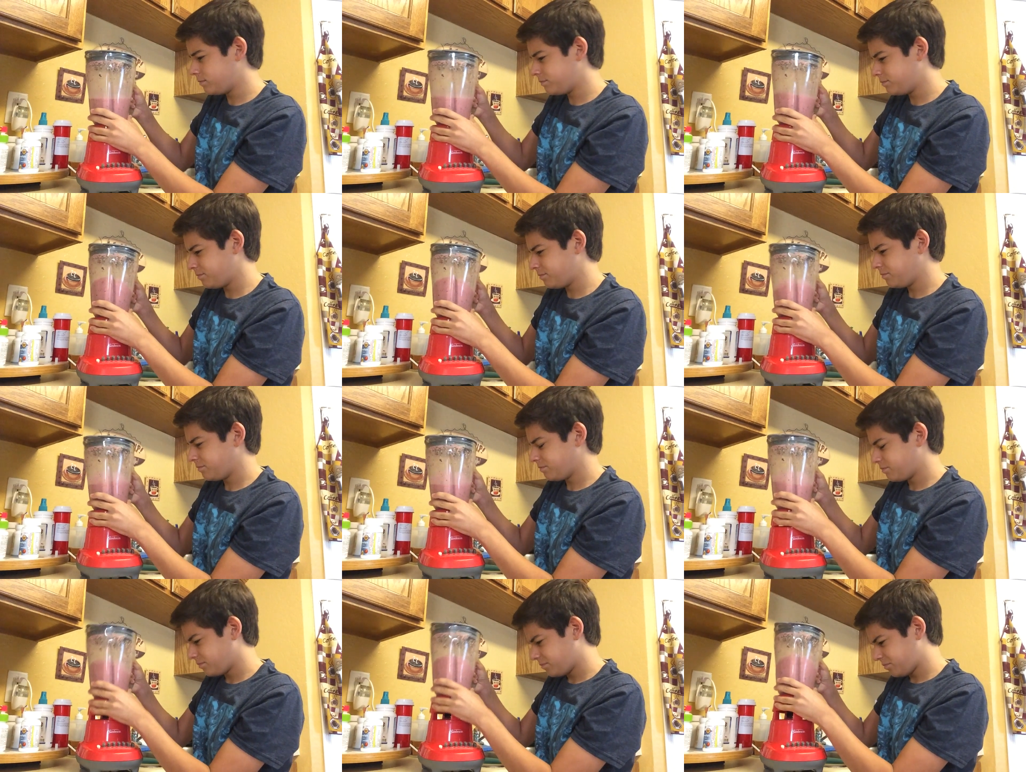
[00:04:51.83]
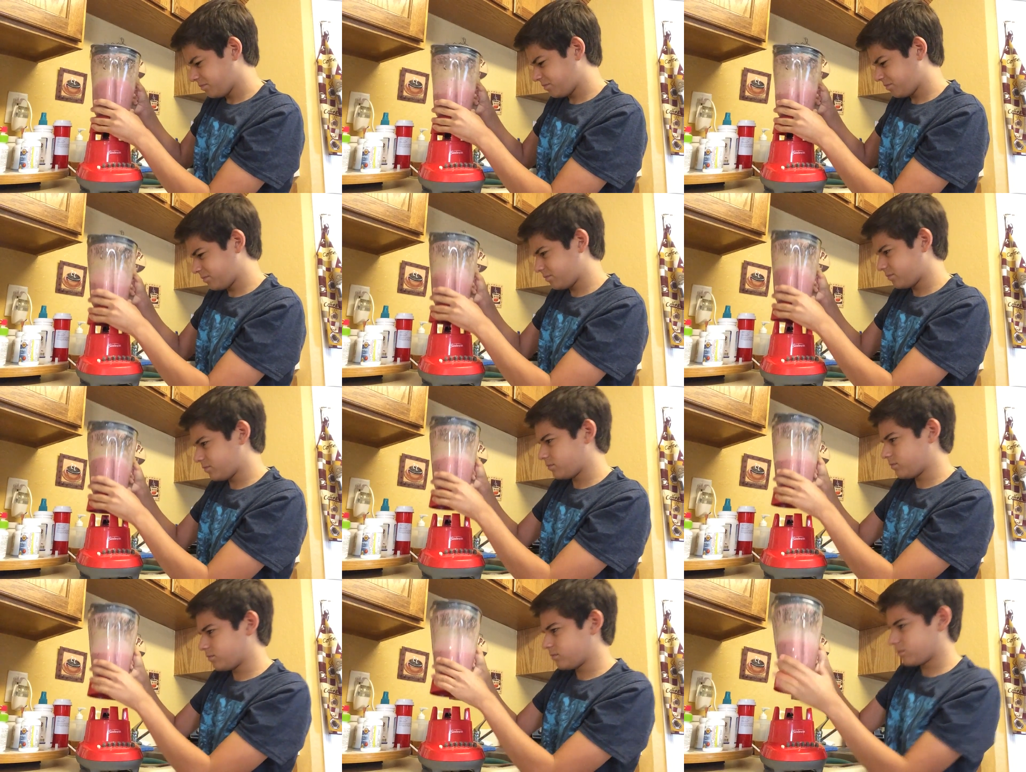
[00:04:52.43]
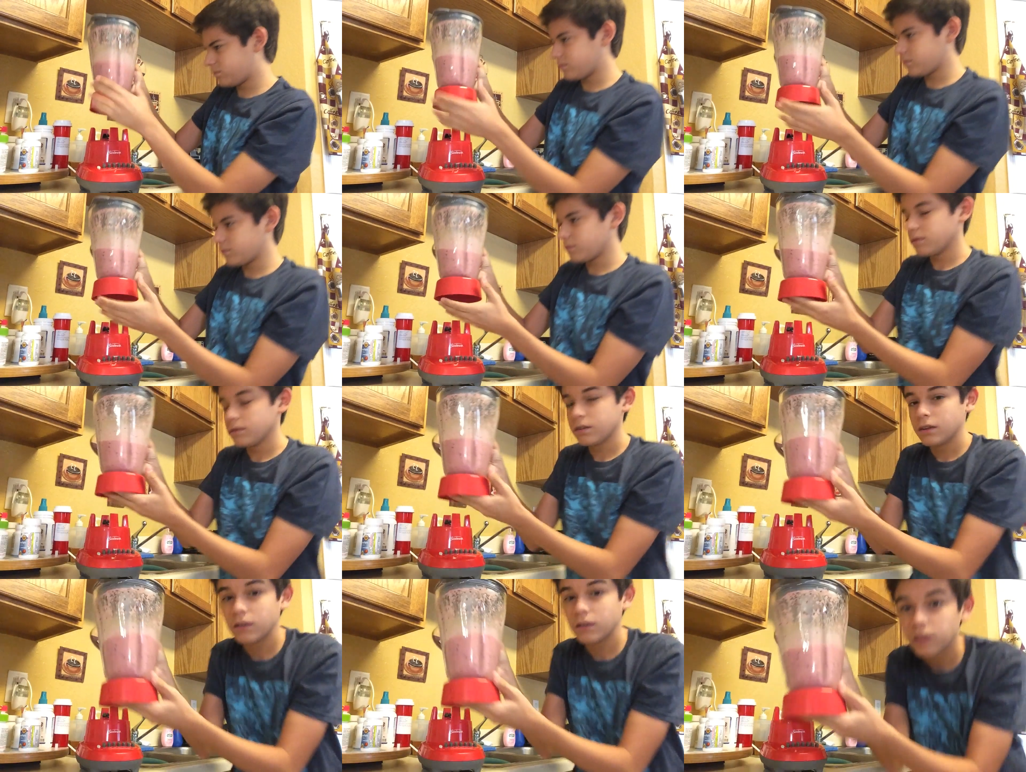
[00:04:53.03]

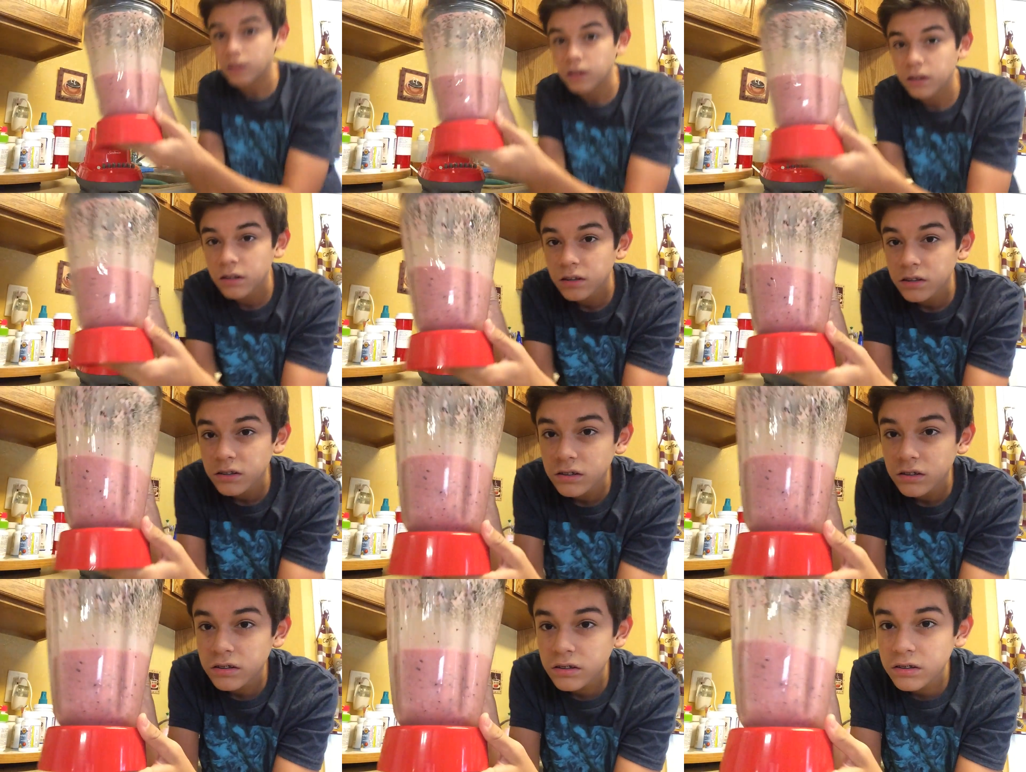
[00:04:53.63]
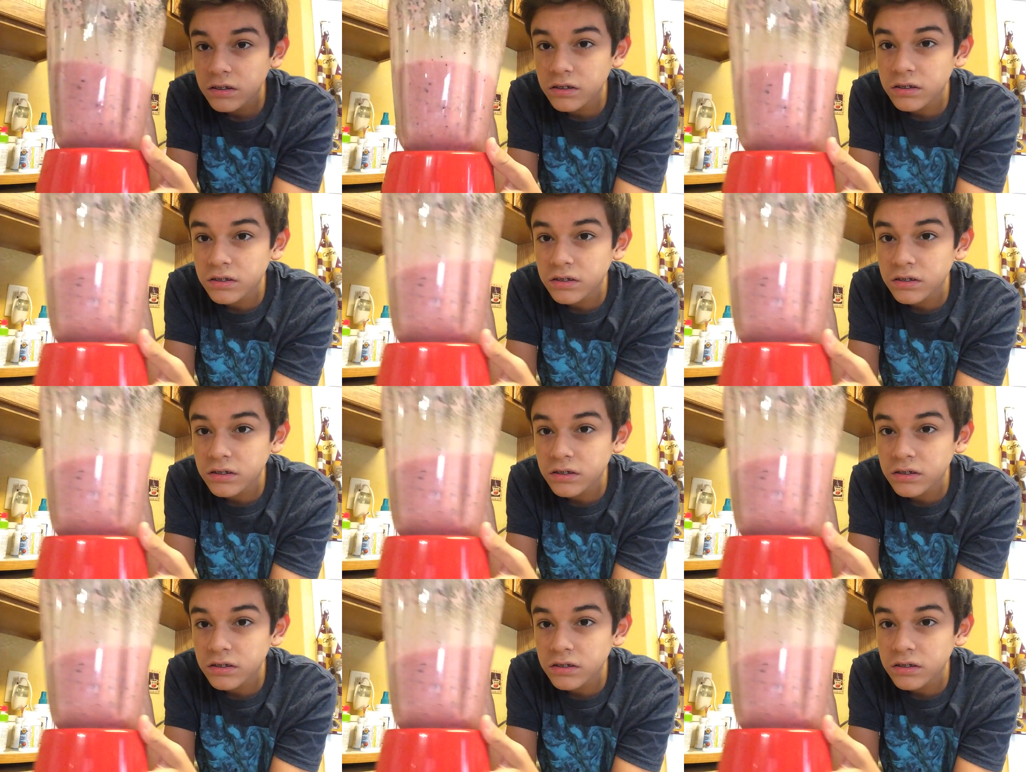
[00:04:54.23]
(silence)